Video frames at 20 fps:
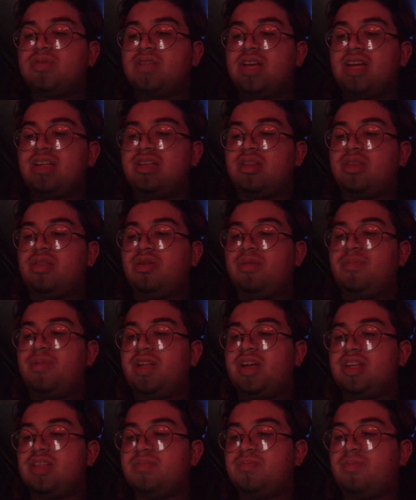had to
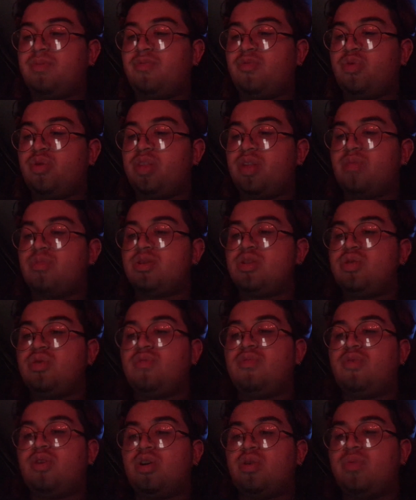thermalize before they were too
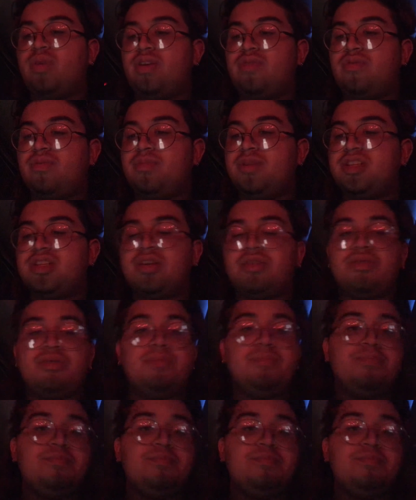far away from each other.